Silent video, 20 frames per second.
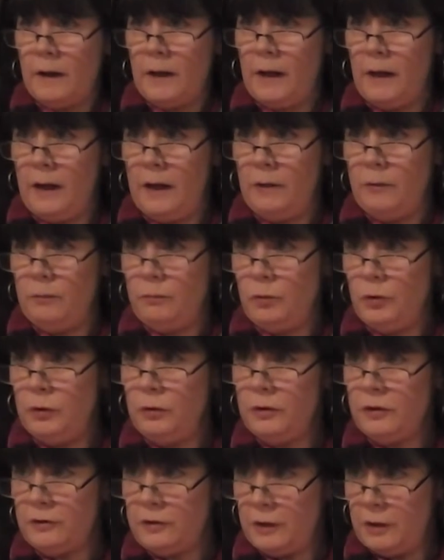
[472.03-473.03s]
a
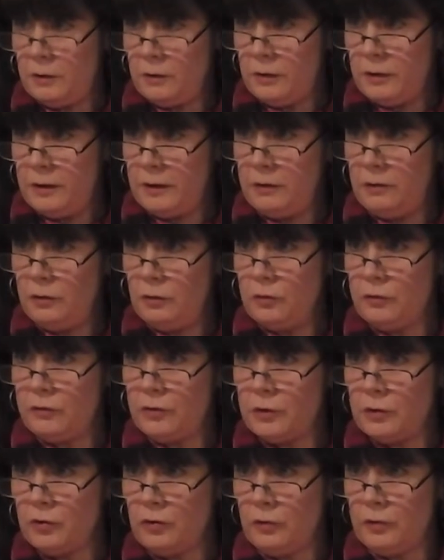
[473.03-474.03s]
Unitarian
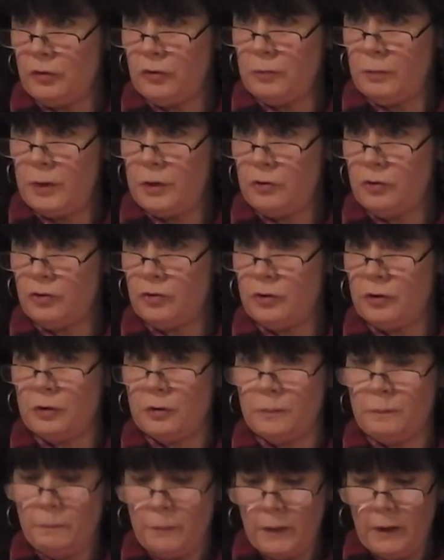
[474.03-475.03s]
Universalist
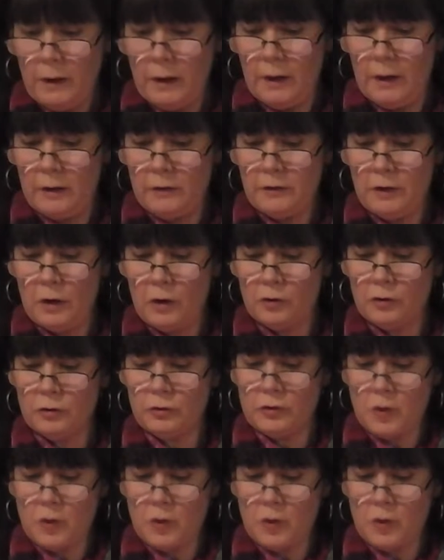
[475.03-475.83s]
minister, Dr.